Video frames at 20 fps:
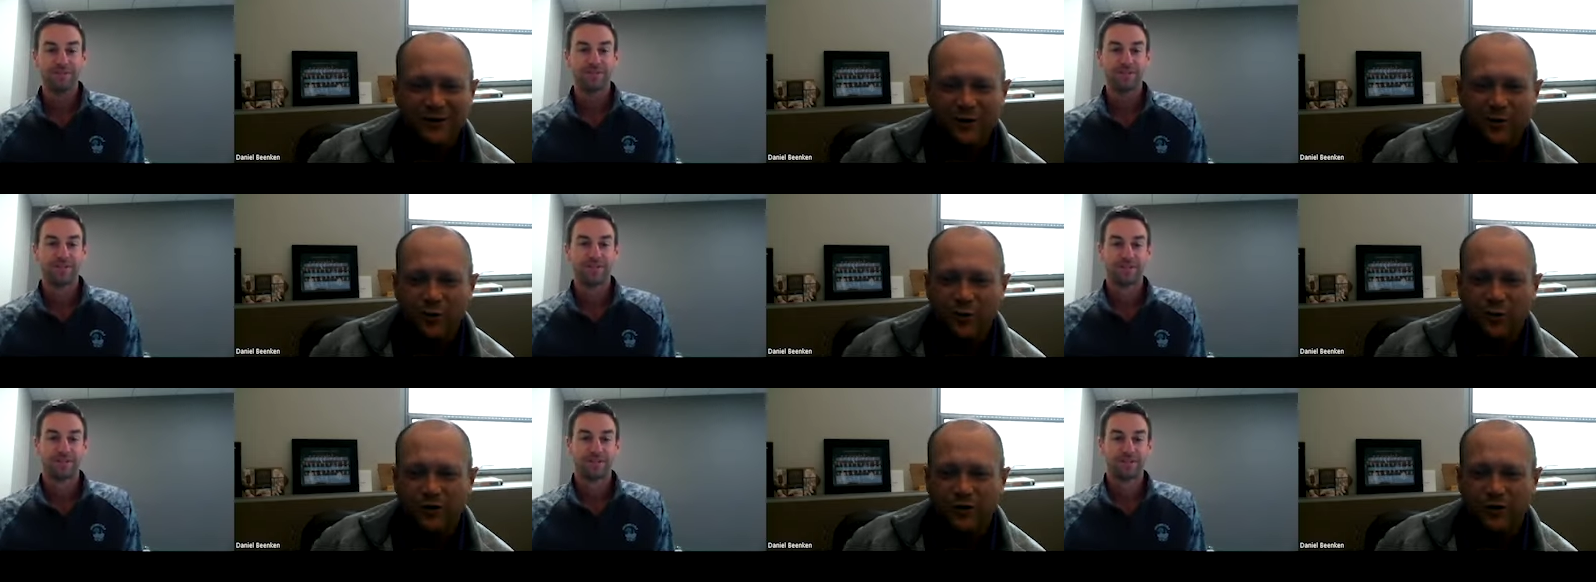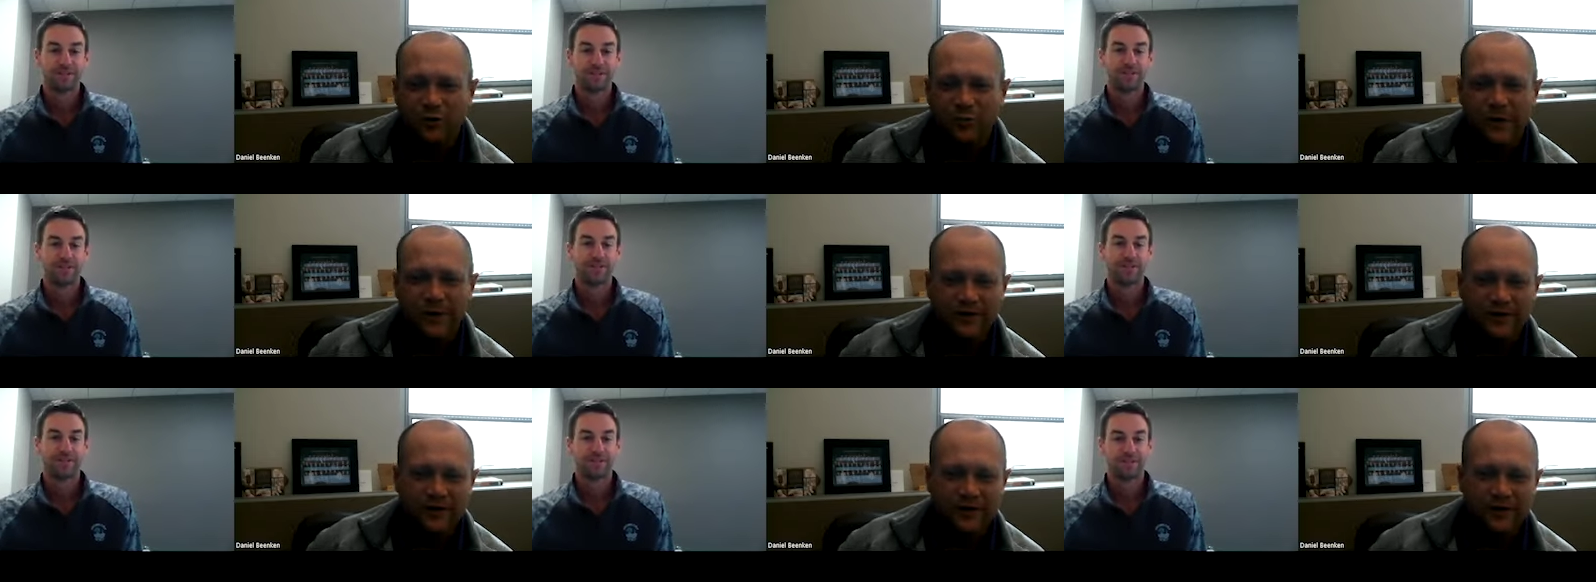Speaker 1: so you
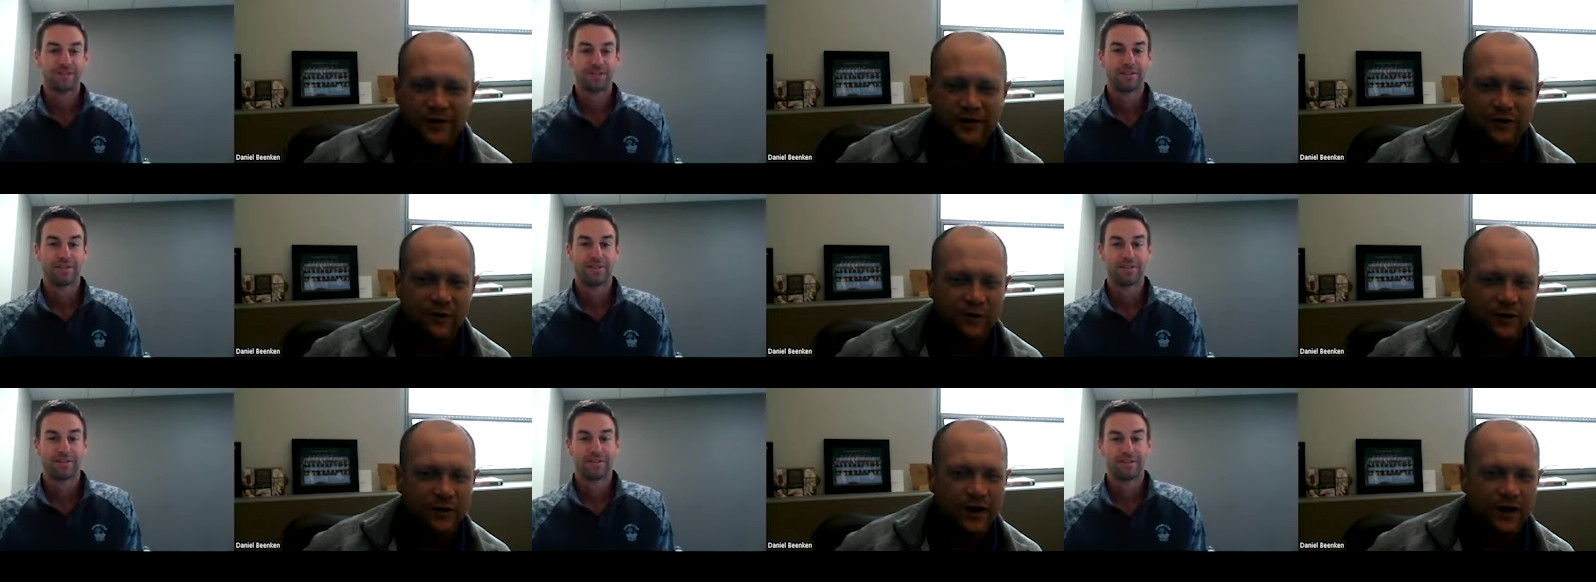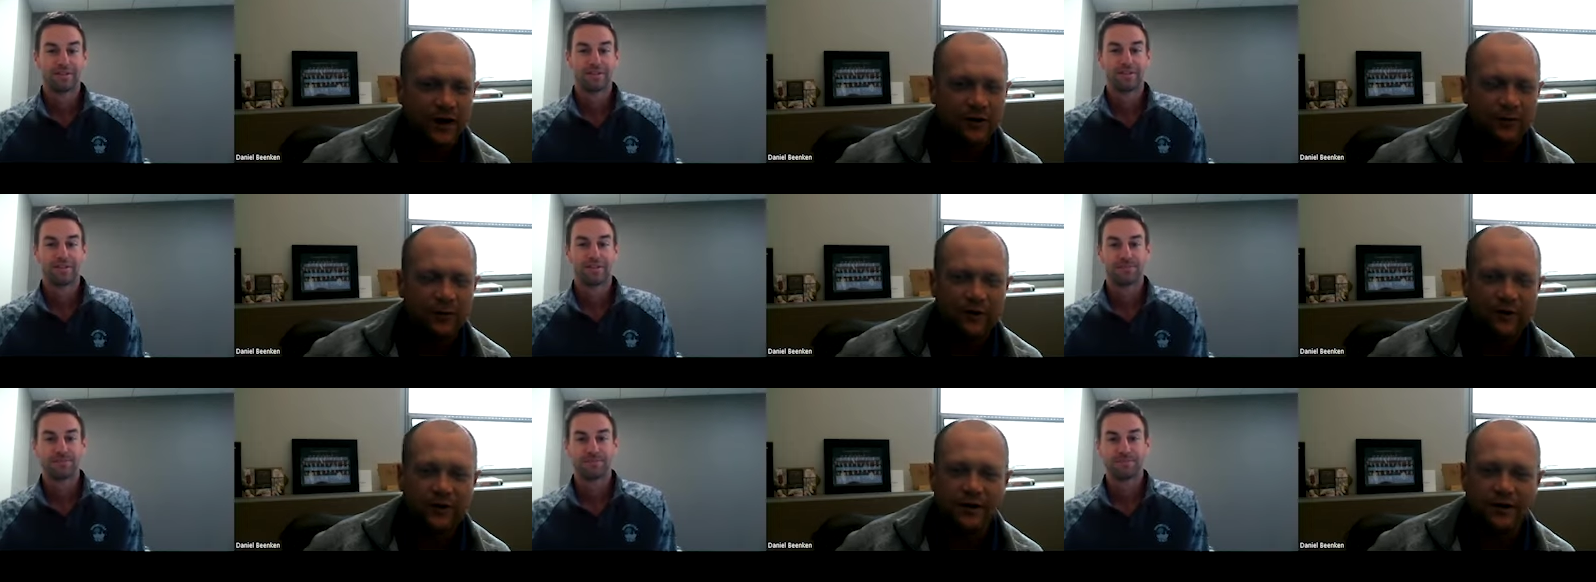mentioned that you were kind
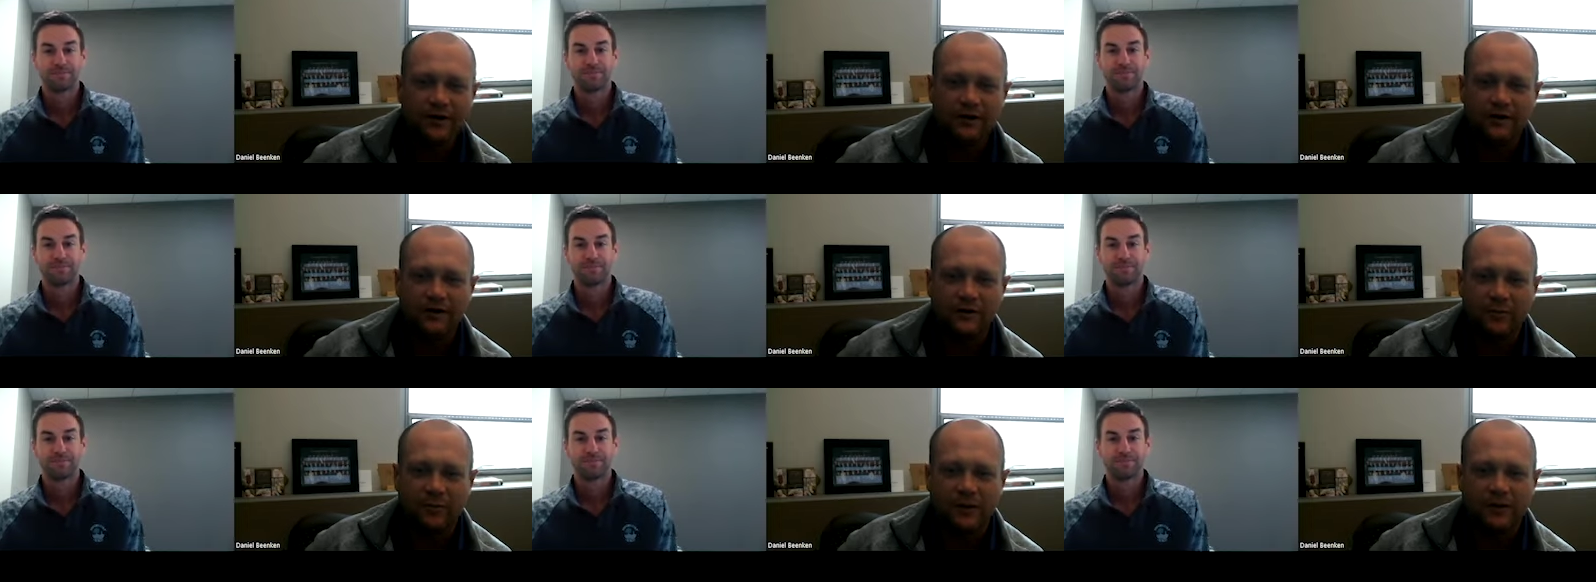of working a little